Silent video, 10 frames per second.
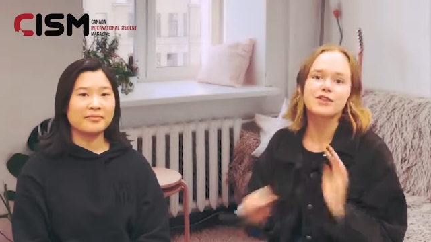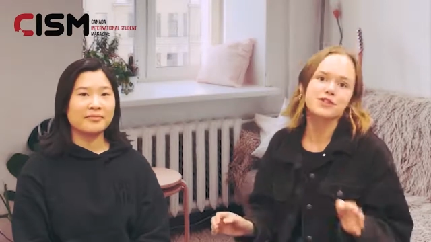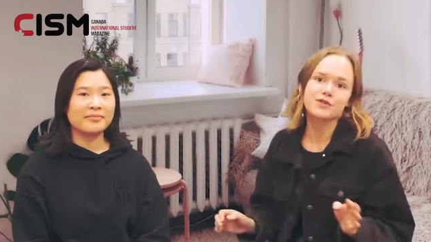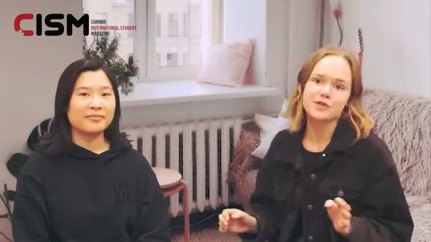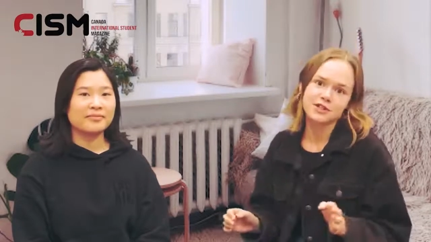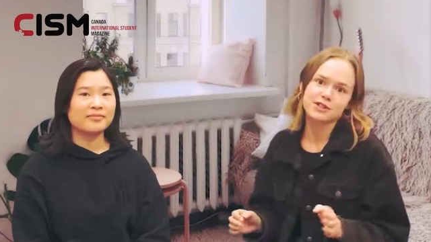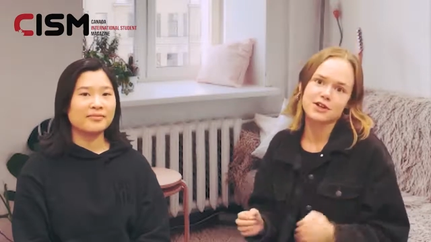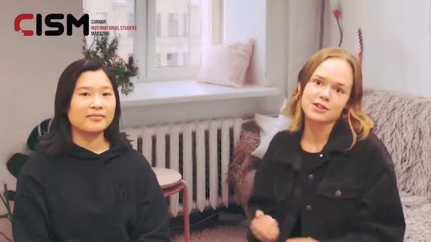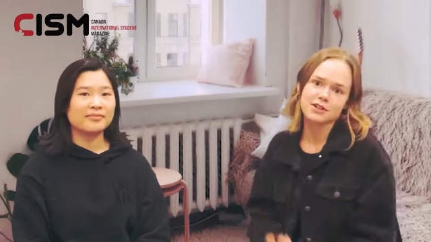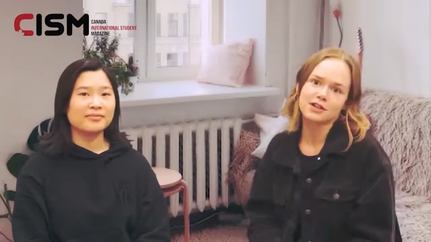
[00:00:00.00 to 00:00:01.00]
Speaker 1: of these
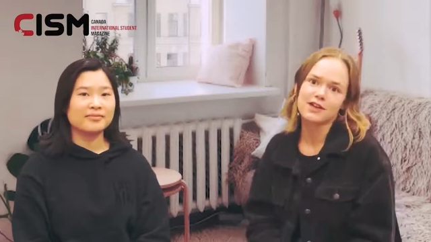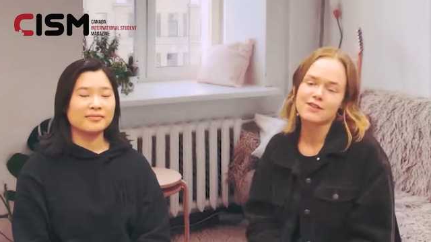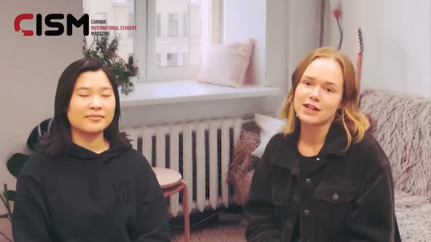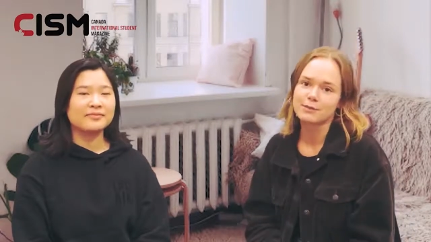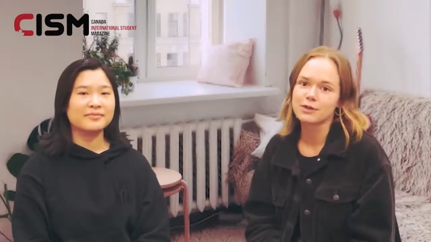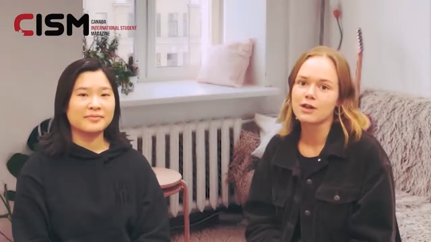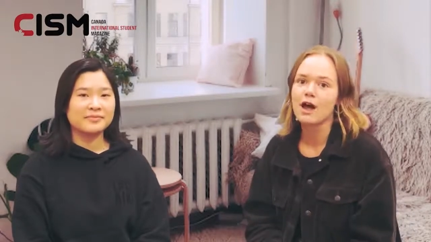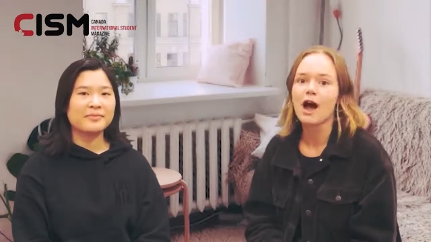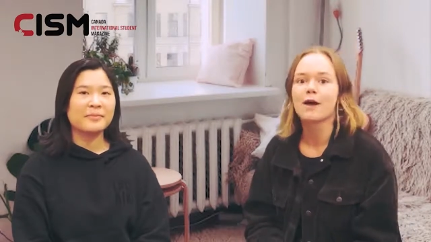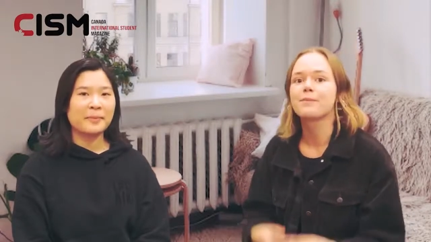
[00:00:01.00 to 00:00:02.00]
services are still
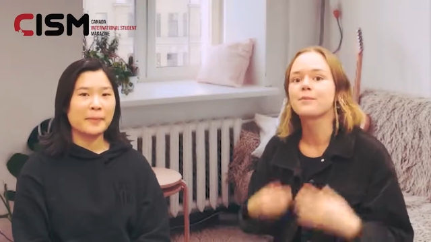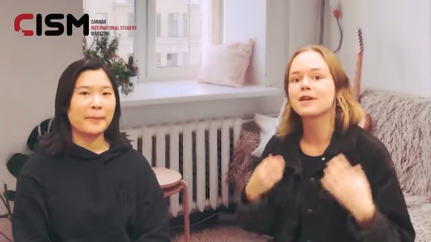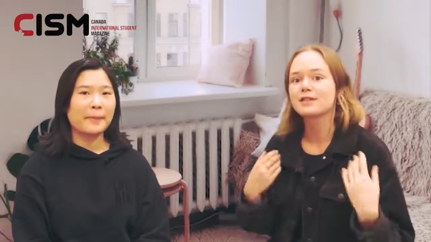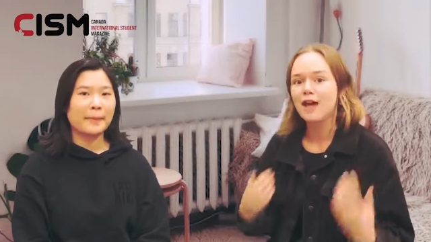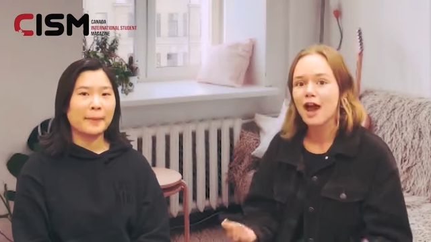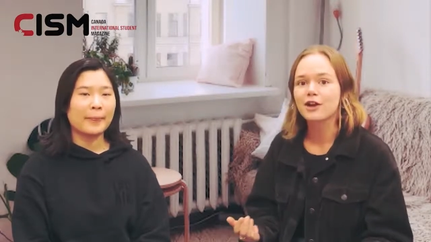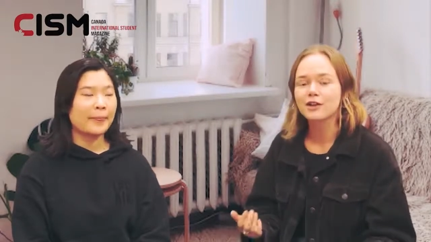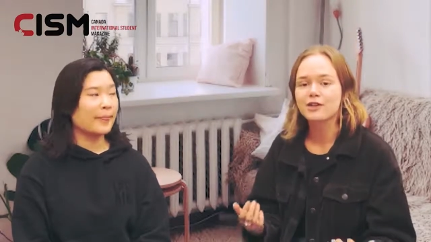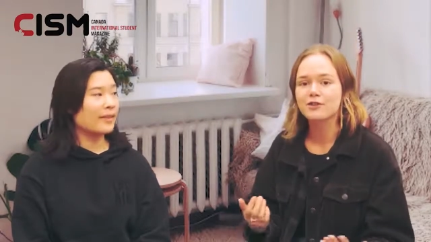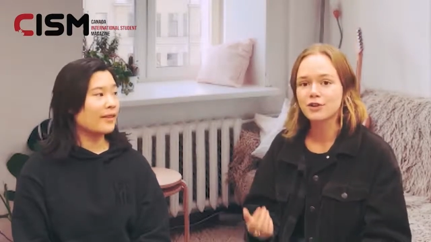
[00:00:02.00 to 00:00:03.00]
available um,
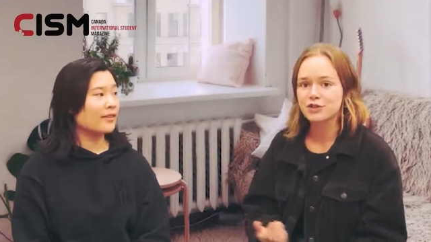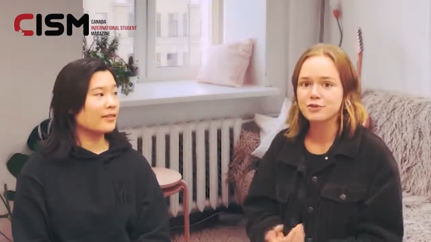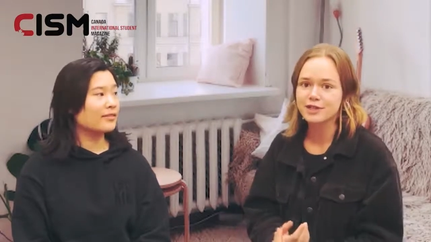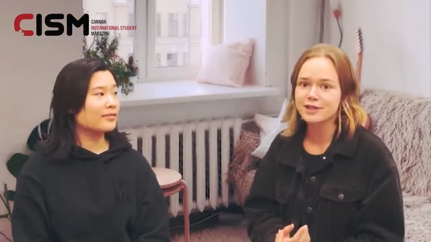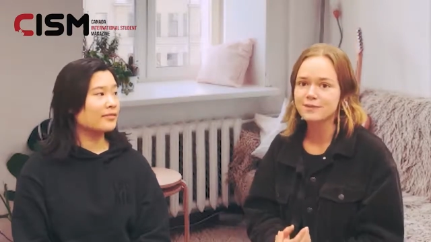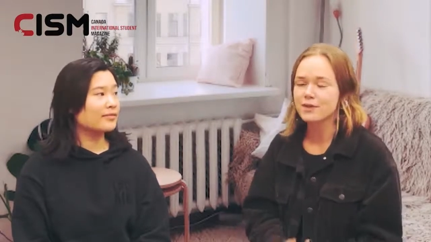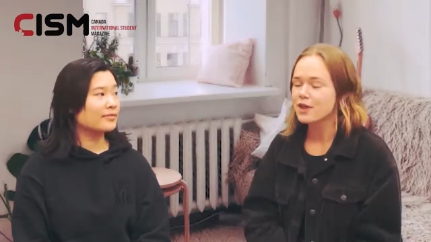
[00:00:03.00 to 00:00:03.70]
entirely virtually.